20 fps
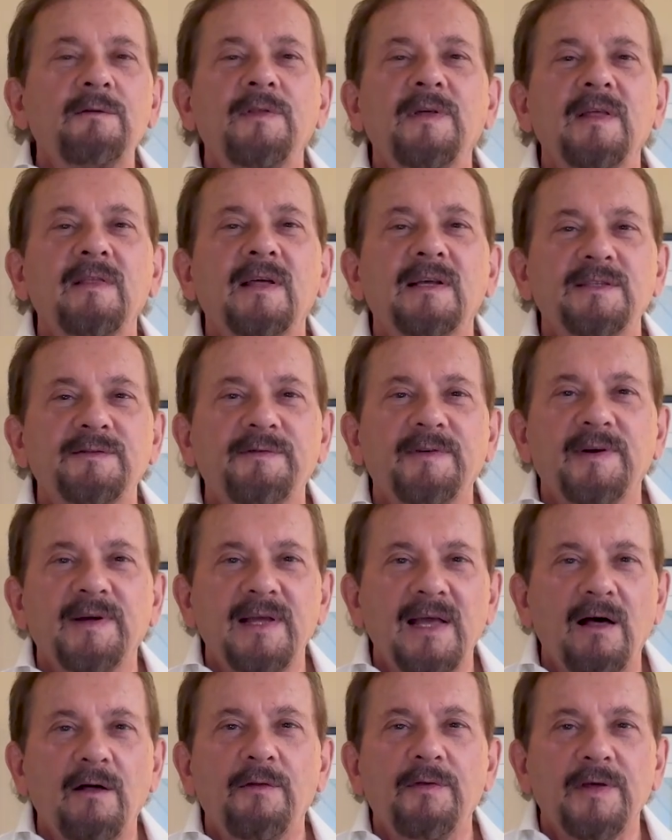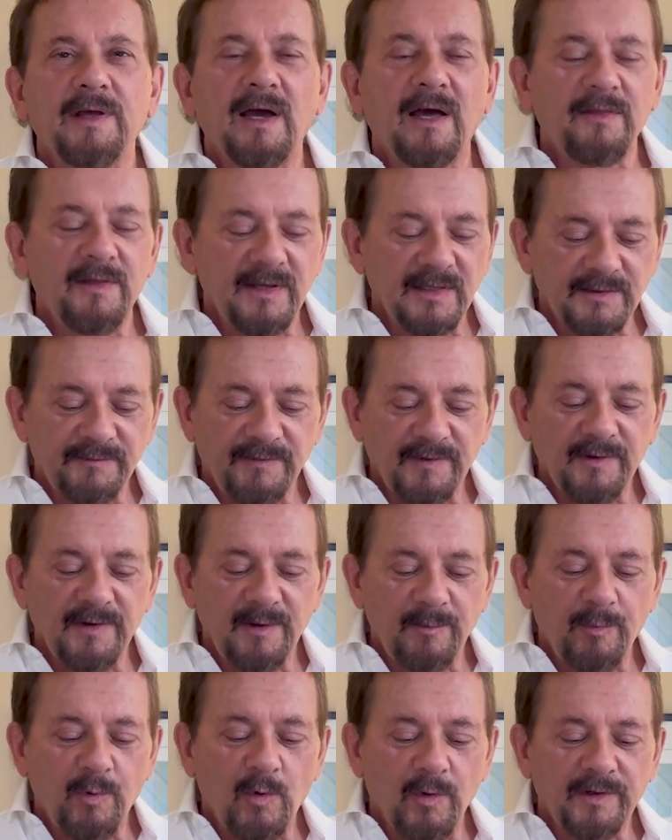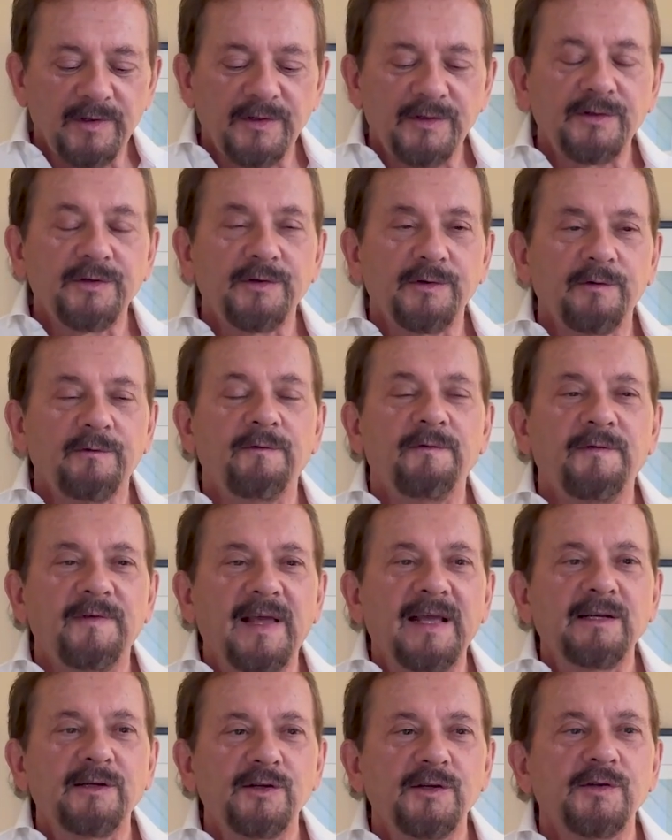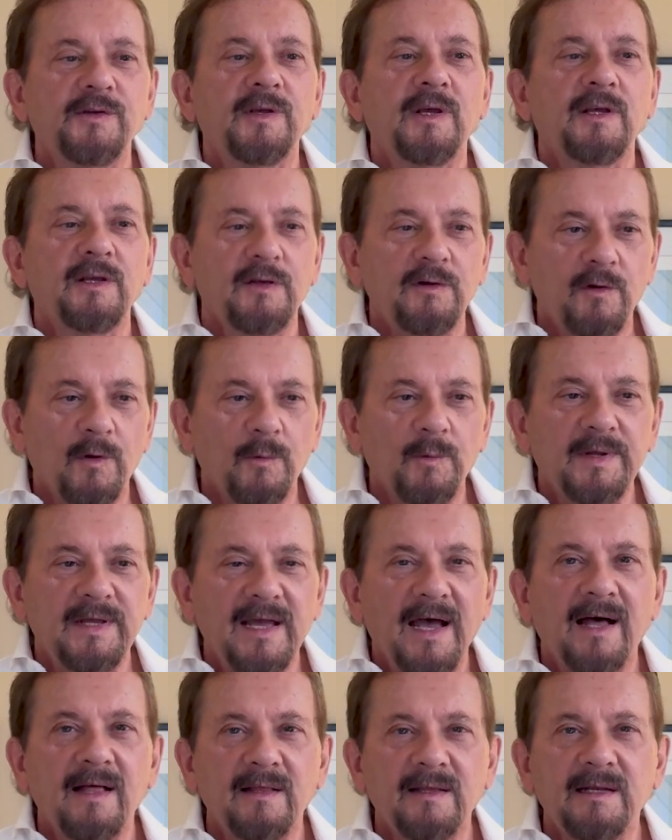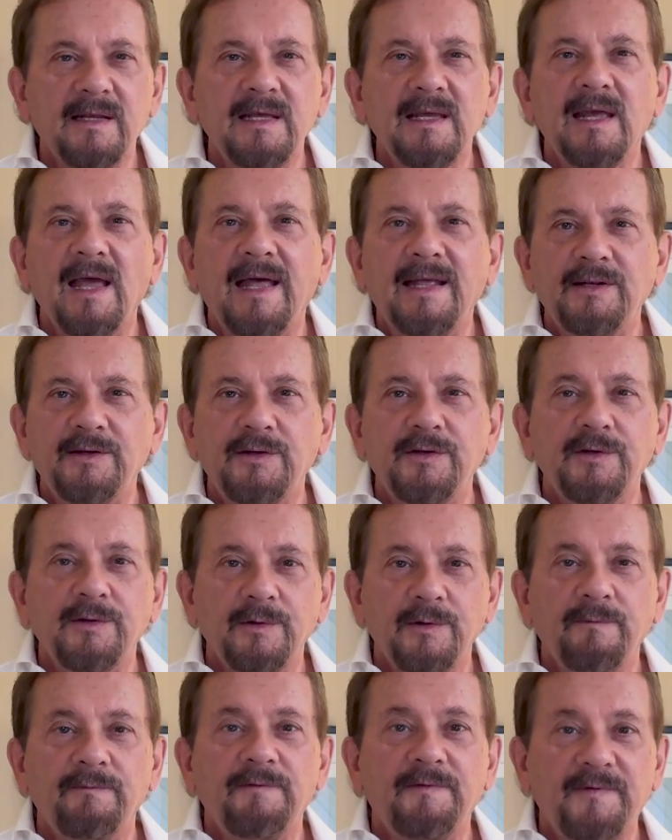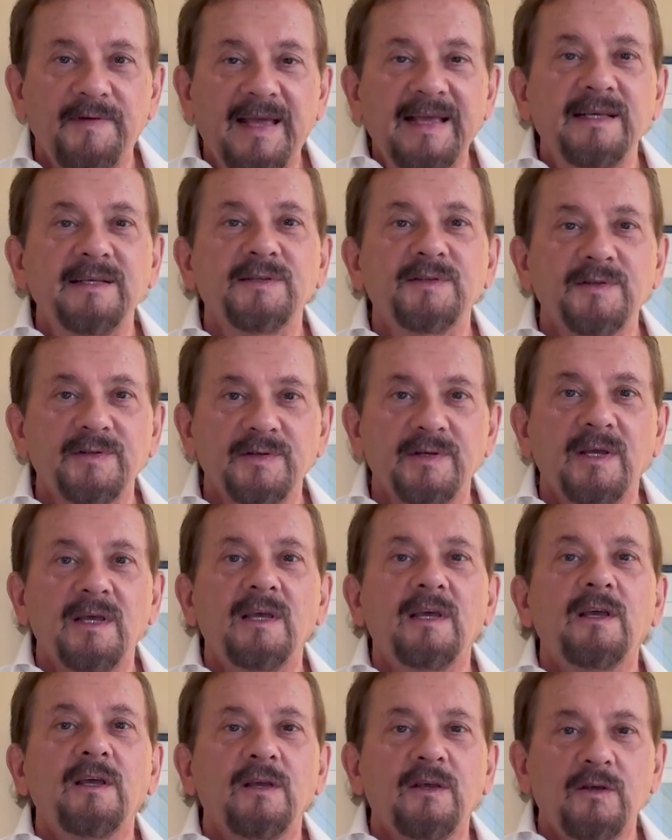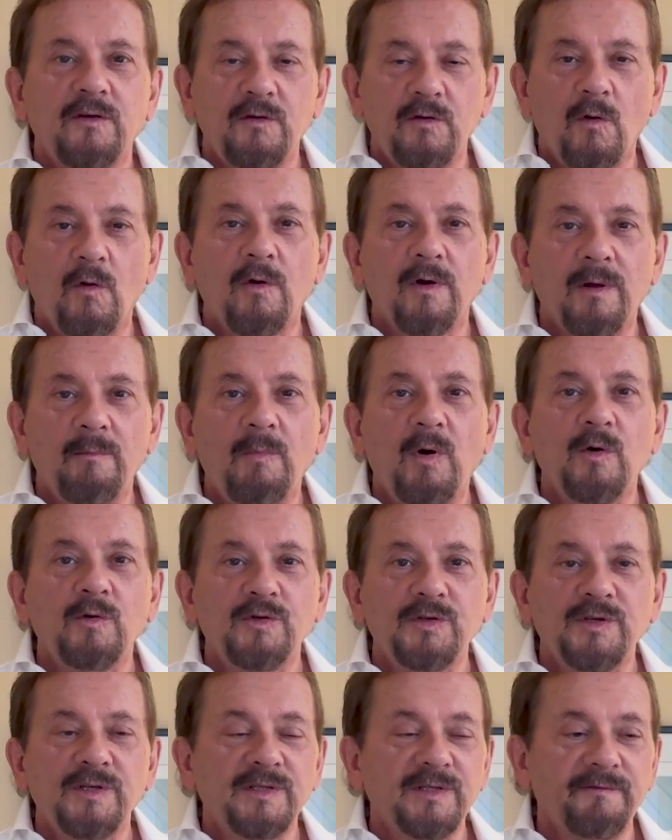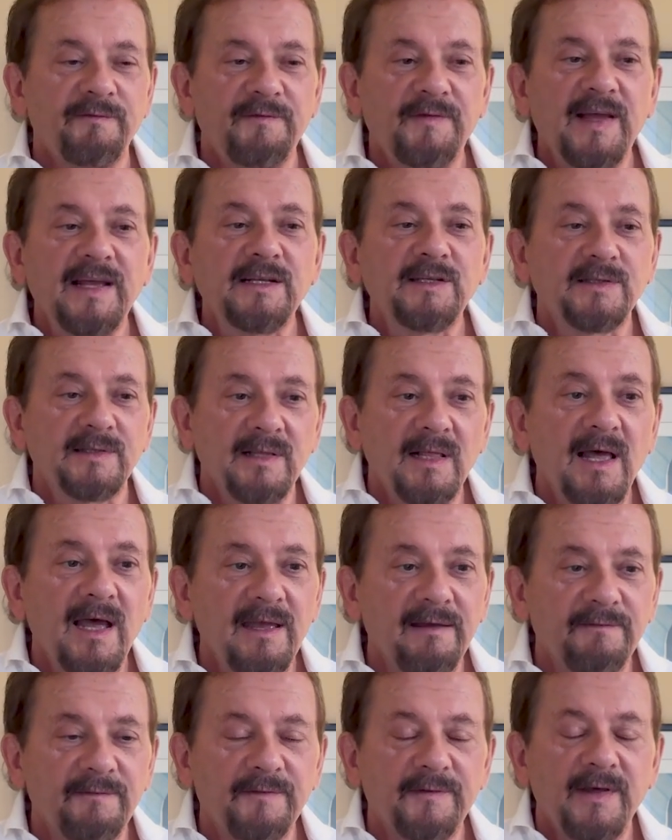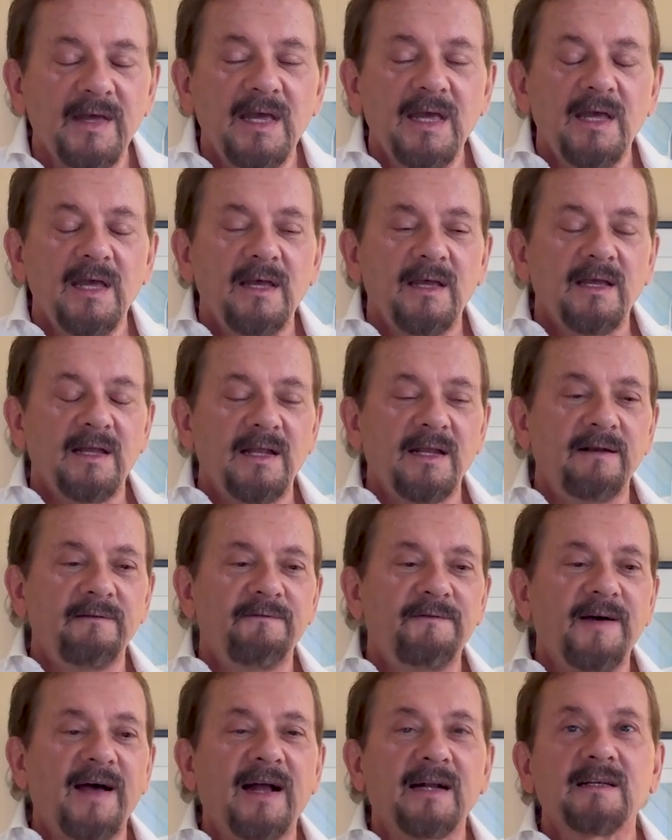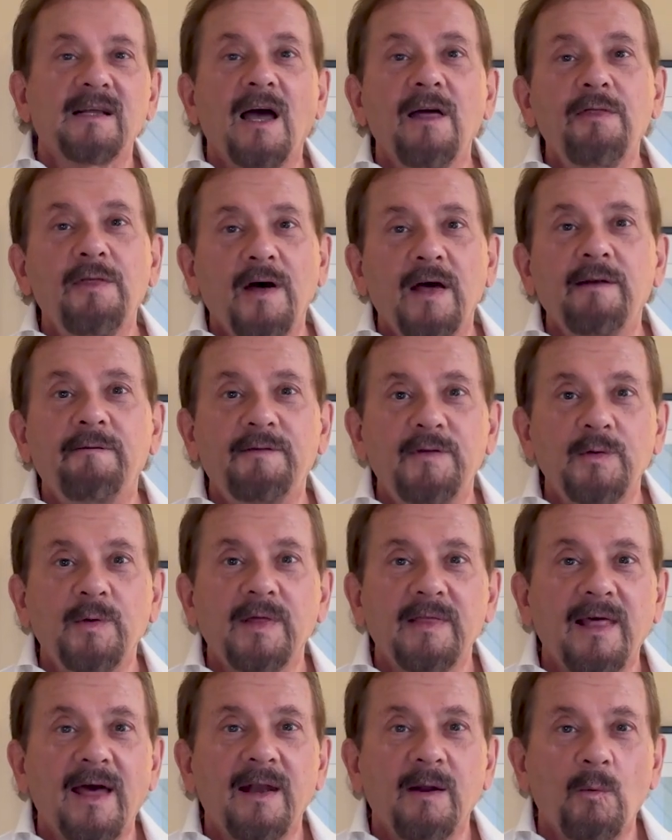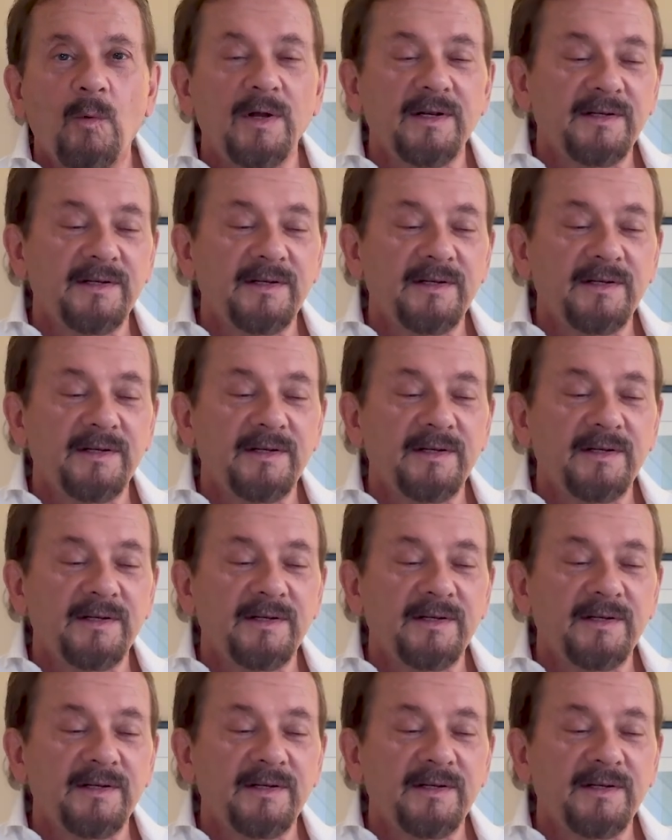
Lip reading: think that's very healthy. I think it's very important to face your reality and to face your emotions, face life. In fact, I thought of doing that at one